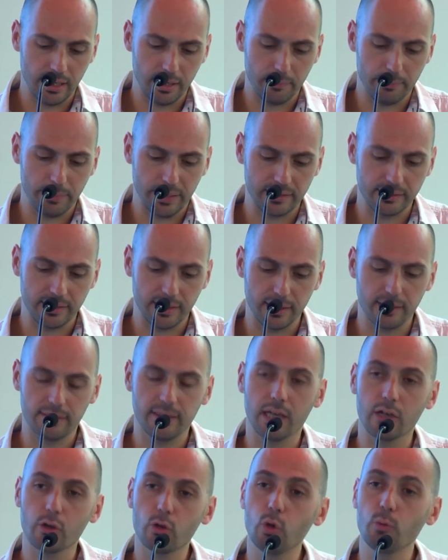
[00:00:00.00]
pertenece
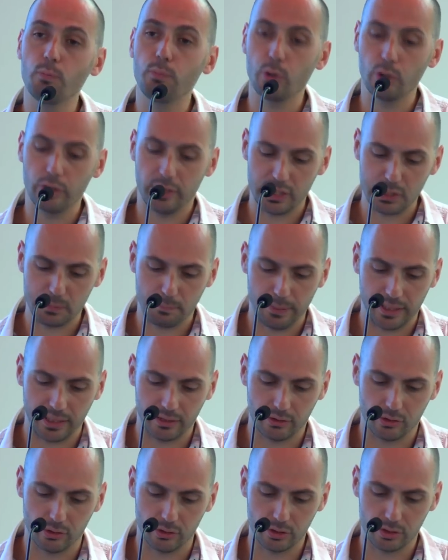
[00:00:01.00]
al grupo de
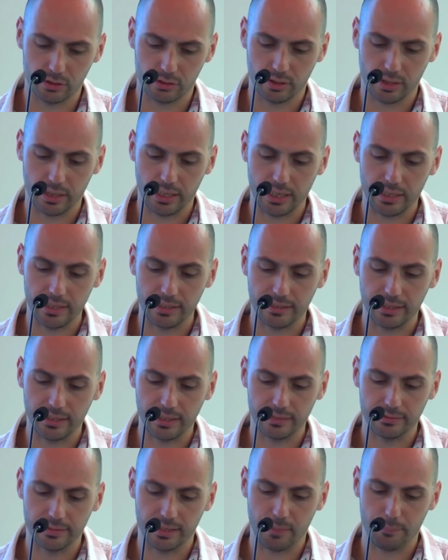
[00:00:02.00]
expertos en genética
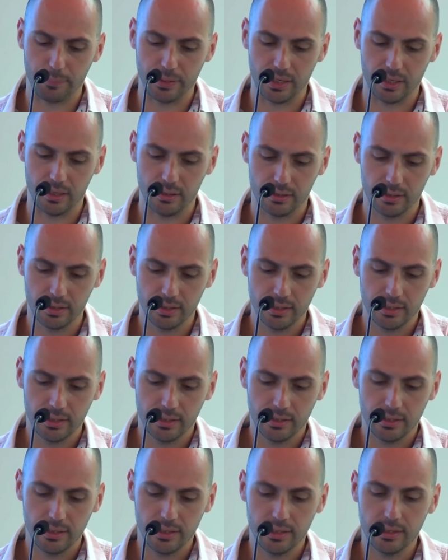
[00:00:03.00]
y terapia
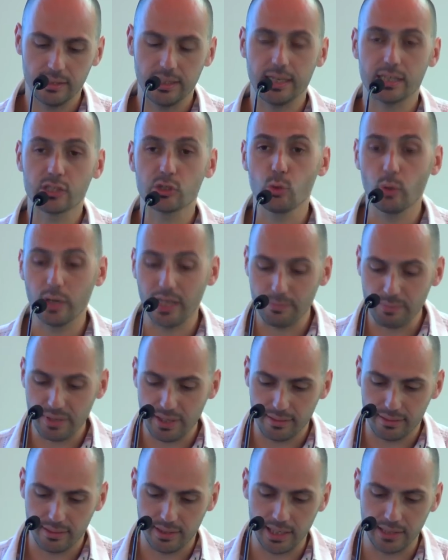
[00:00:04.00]
de la Escuela de
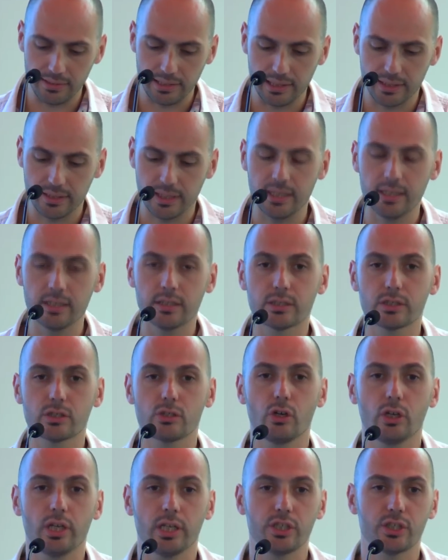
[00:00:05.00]
Medicina del King's
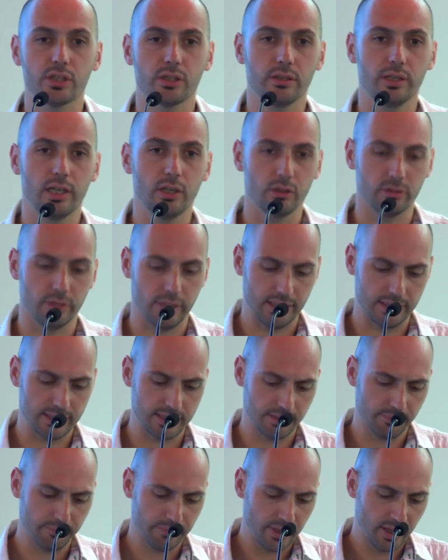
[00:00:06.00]
College de Londres.